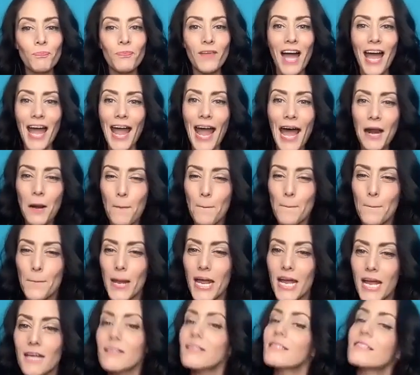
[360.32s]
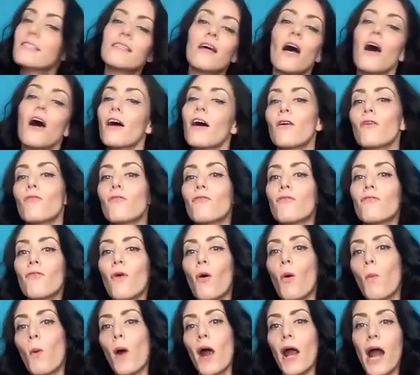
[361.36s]
I had a base of
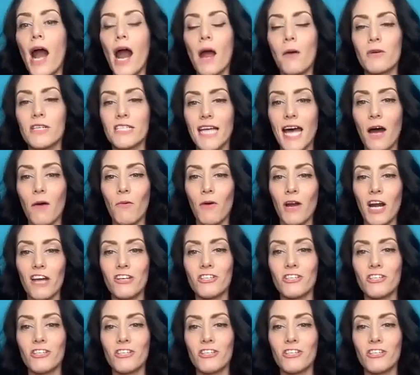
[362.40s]
where I was at when I